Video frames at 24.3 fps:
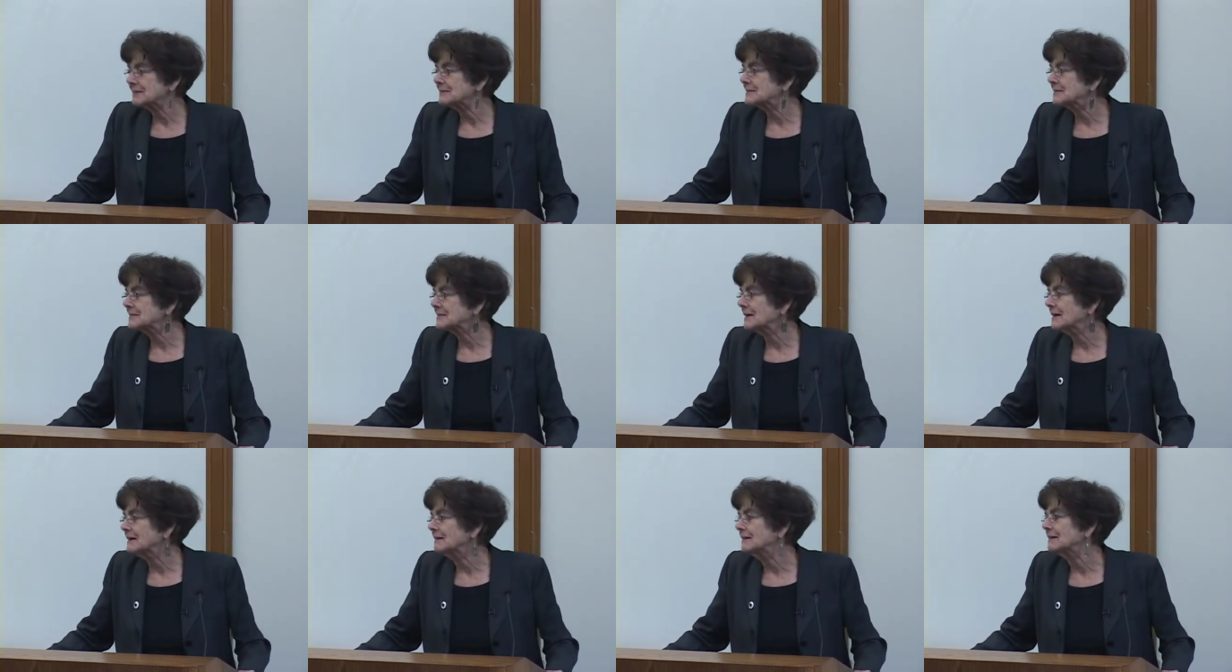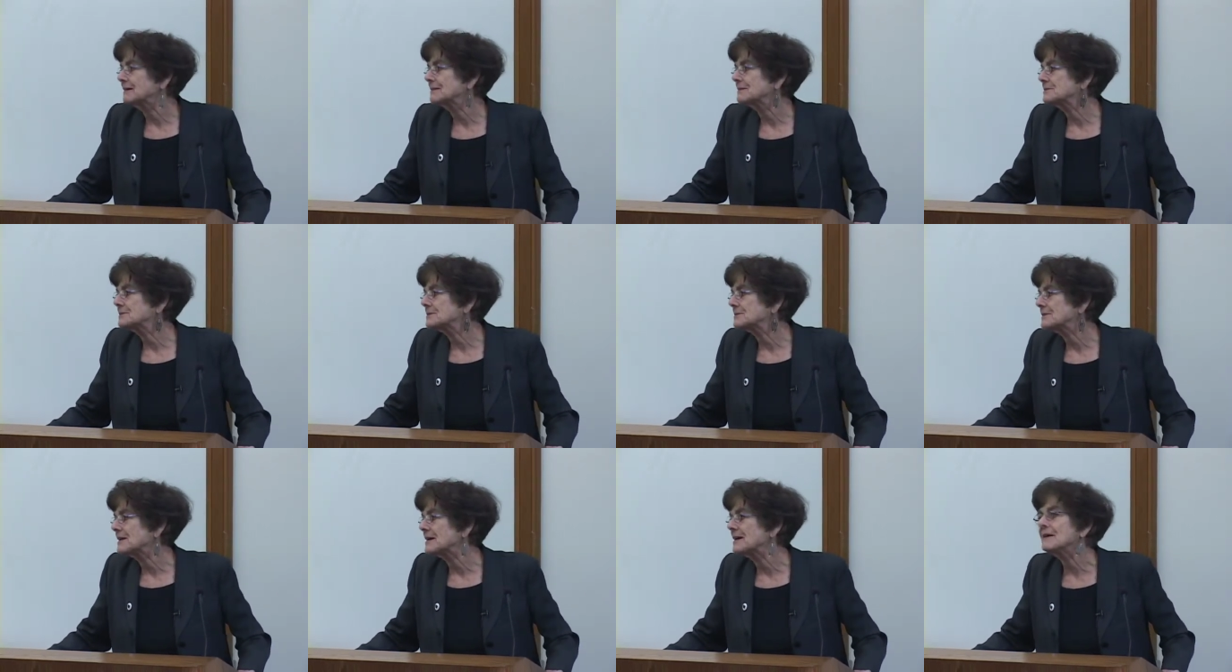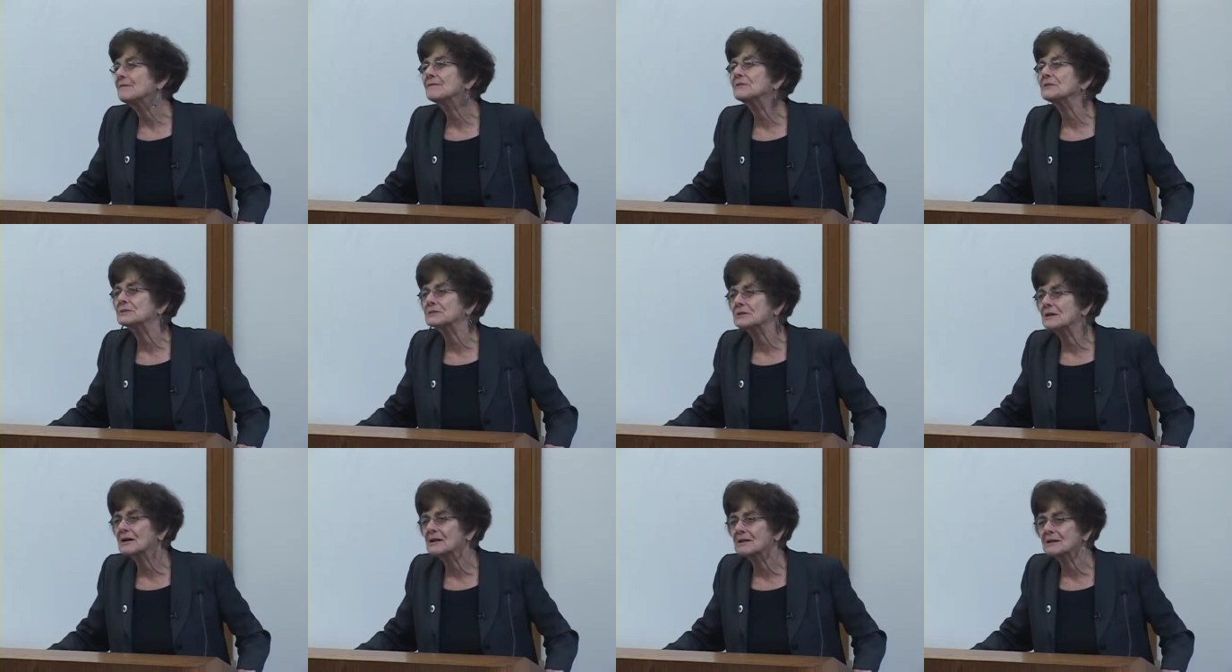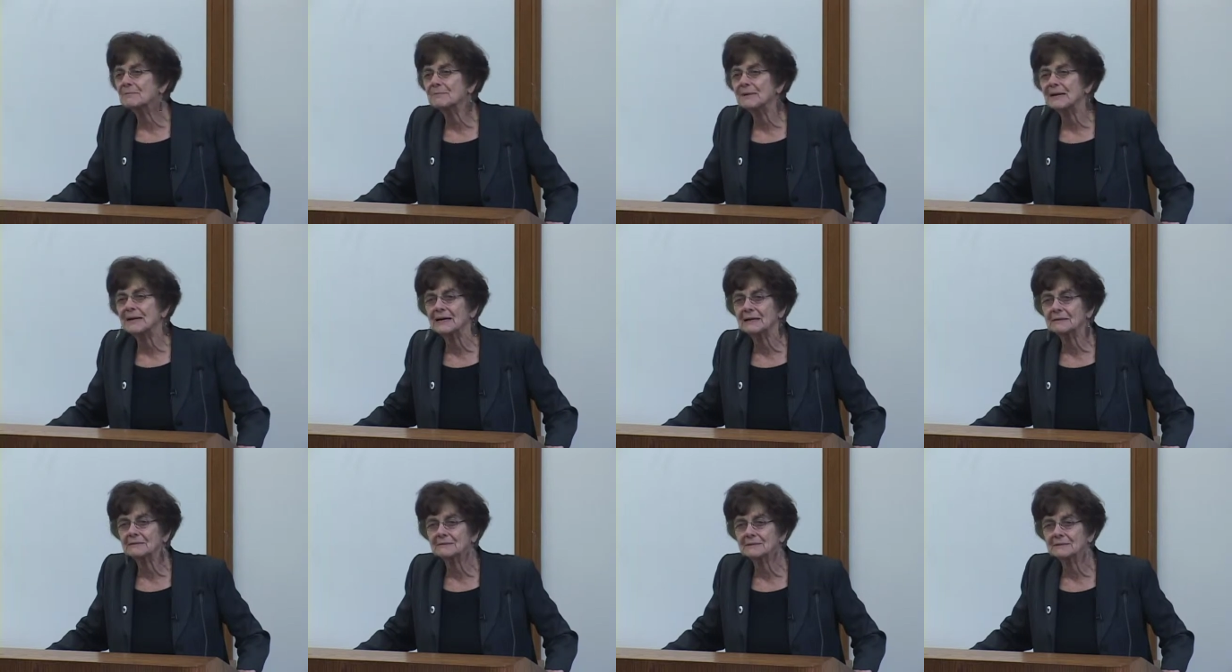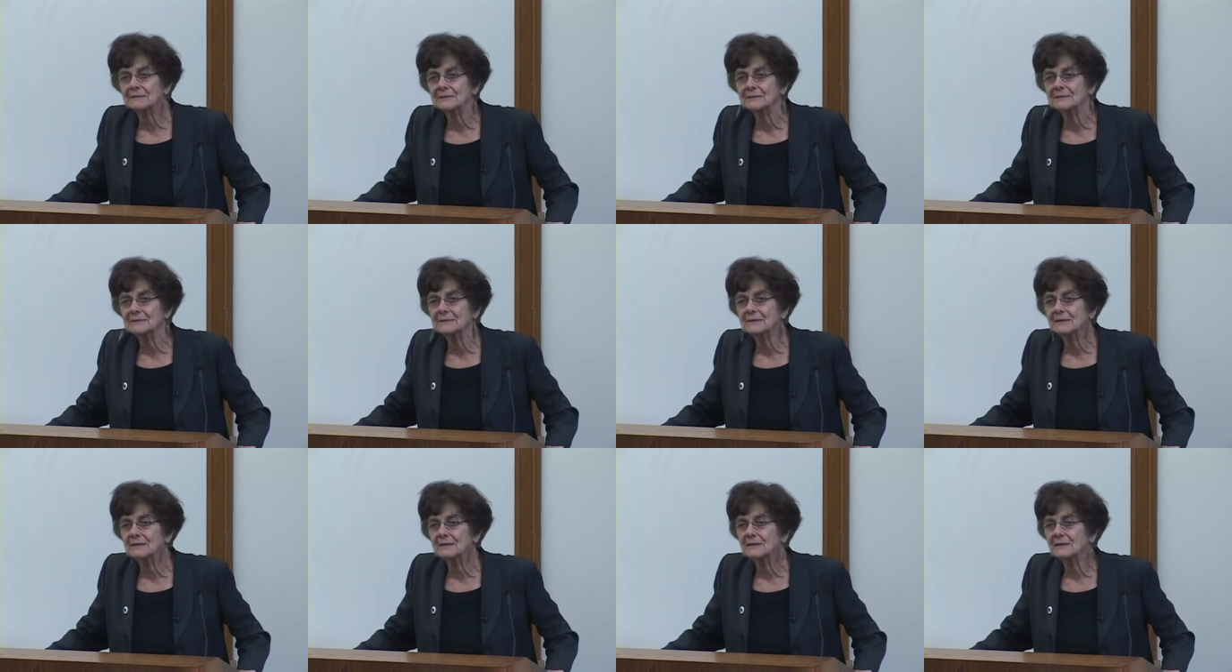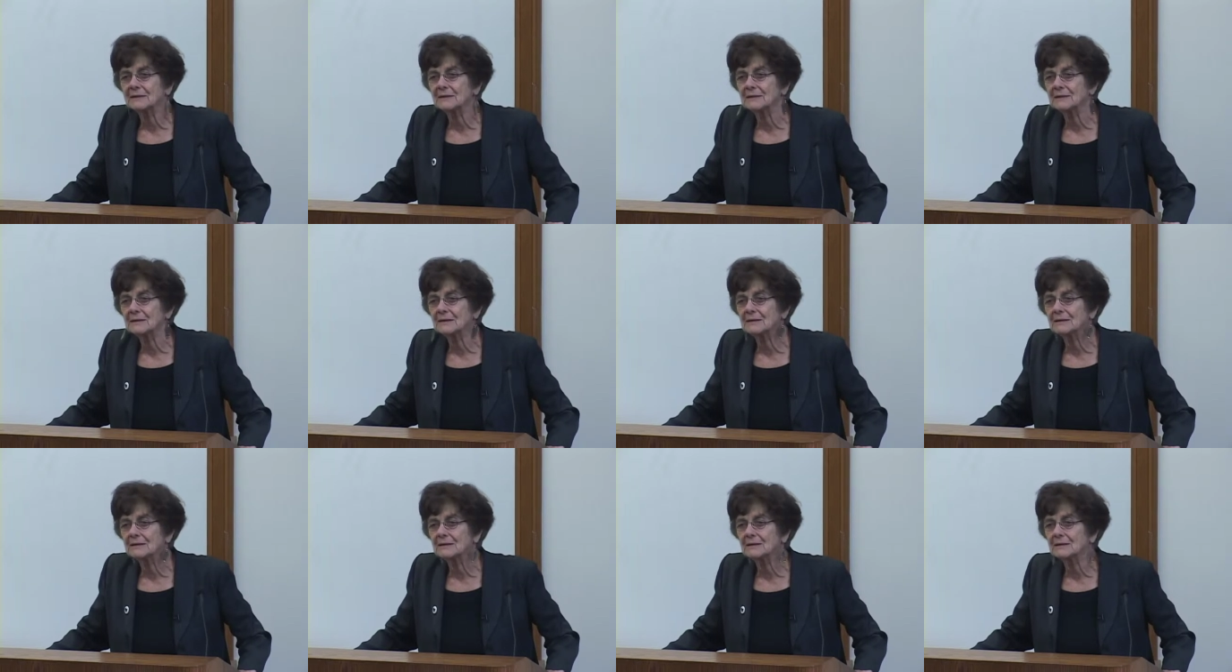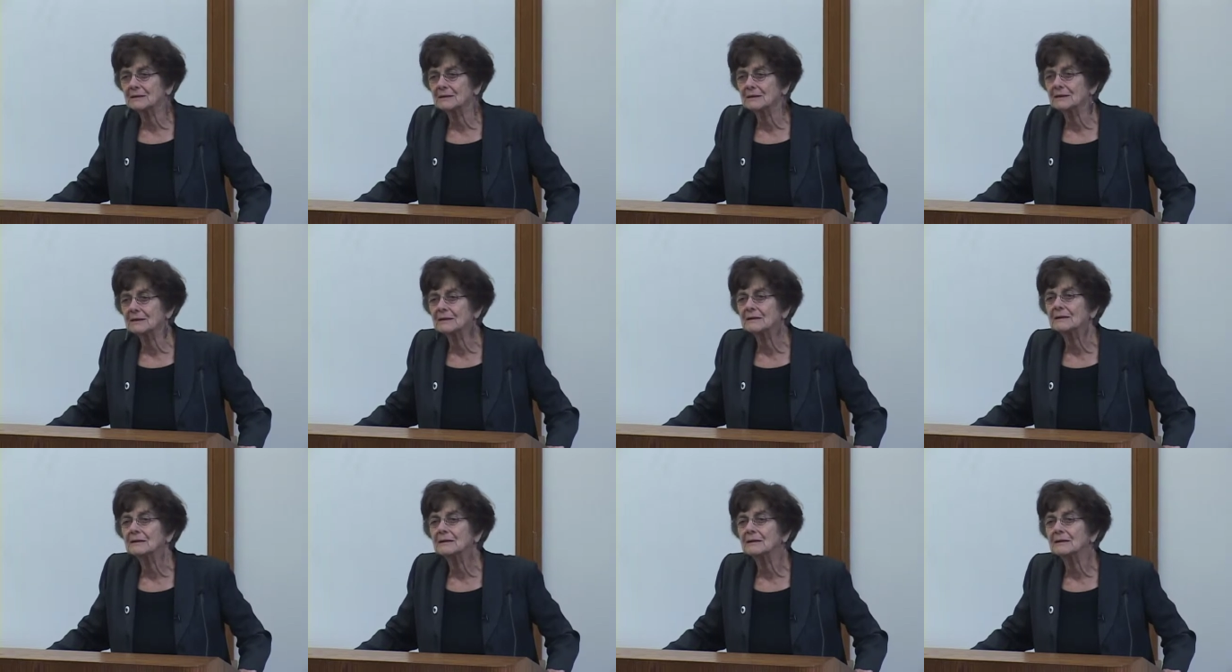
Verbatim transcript: discouraged. They even talk about an